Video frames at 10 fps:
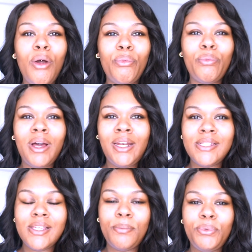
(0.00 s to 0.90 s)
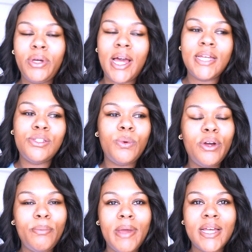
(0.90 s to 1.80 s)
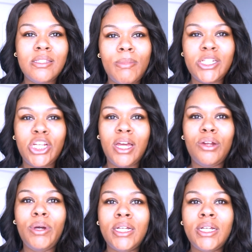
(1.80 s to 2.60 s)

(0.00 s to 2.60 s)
what is up you guys welcome back to my channel